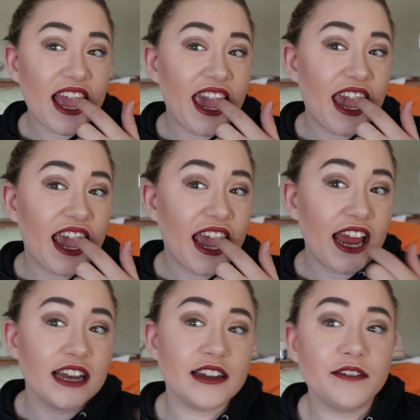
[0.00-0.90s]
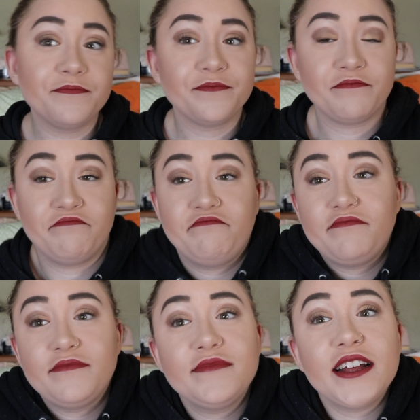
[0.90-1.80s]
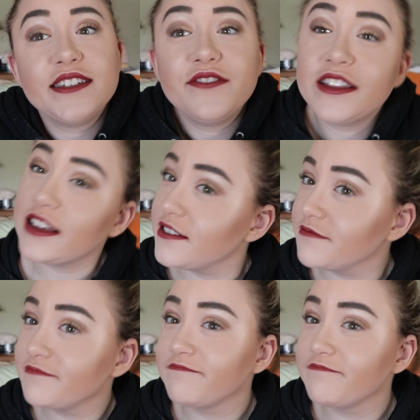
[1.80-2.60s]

and that's everything.